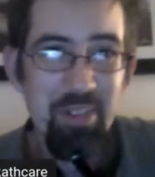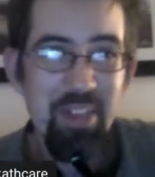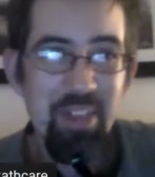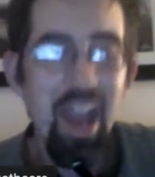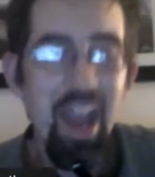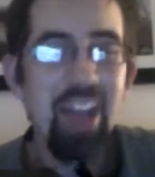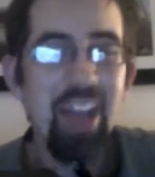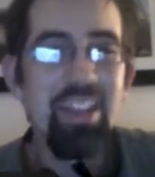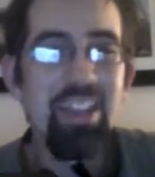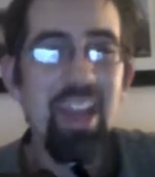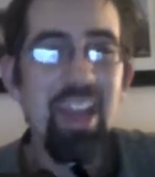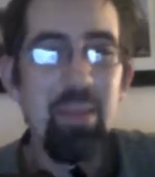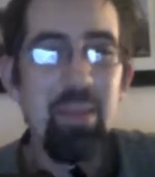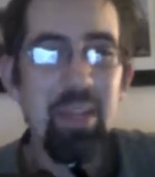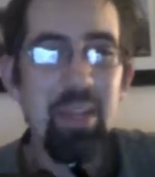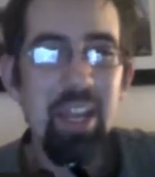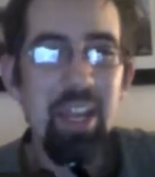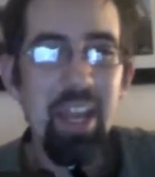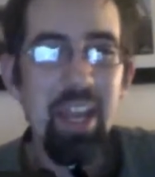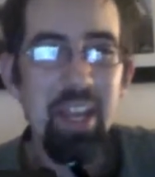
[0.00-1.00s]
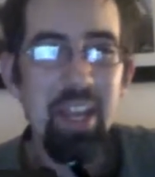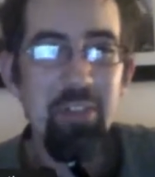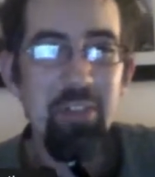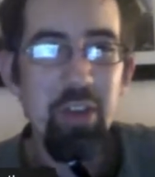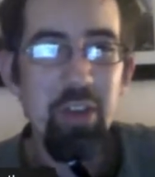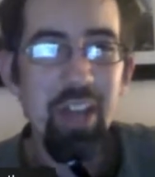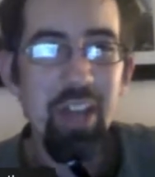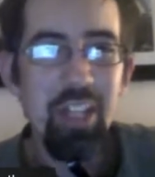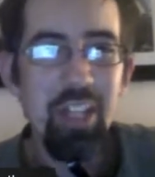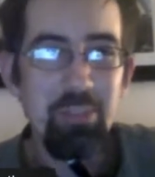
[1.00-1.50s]
God damn it, Nick. If you
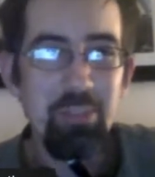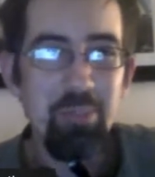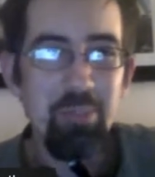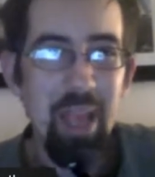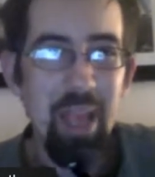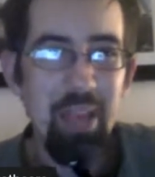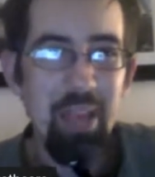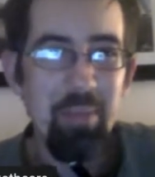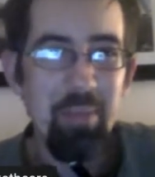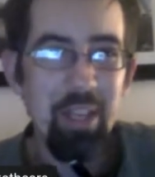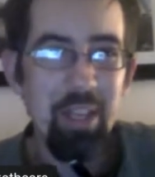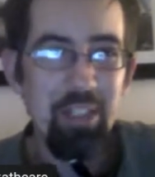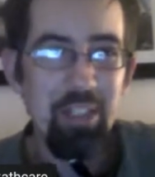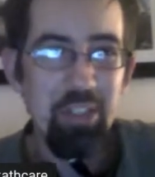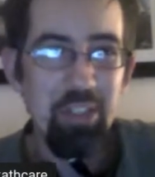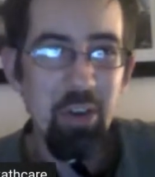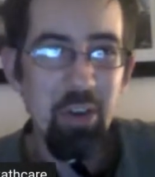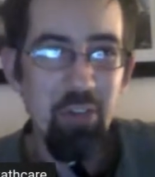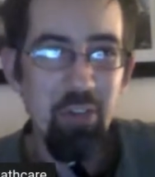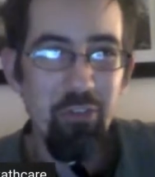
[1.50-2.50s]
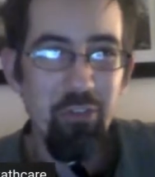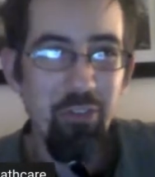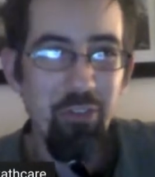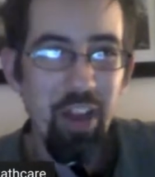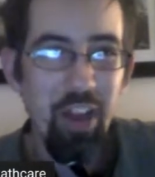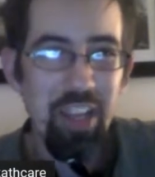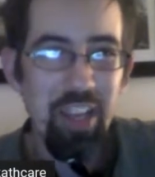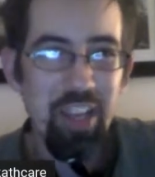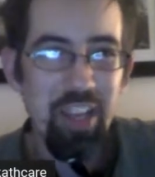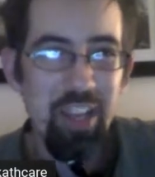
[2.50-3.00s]
get us banned because you're a
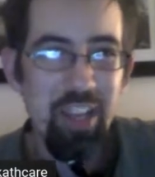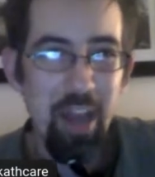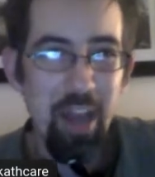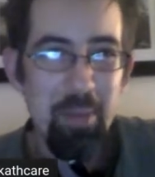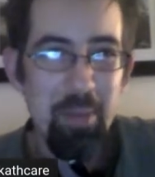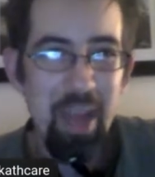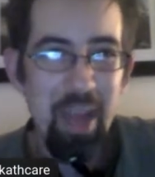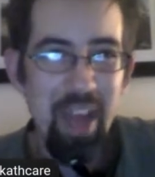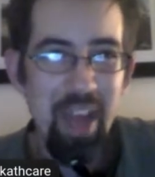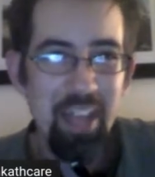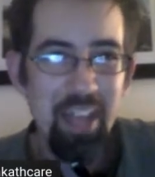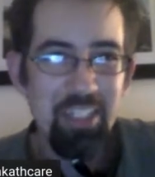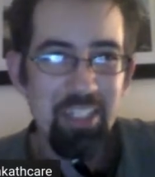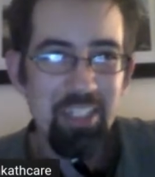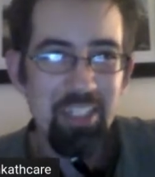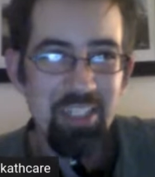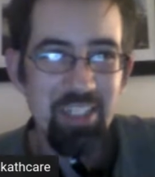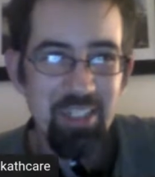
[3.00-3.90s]
fucking dumbass.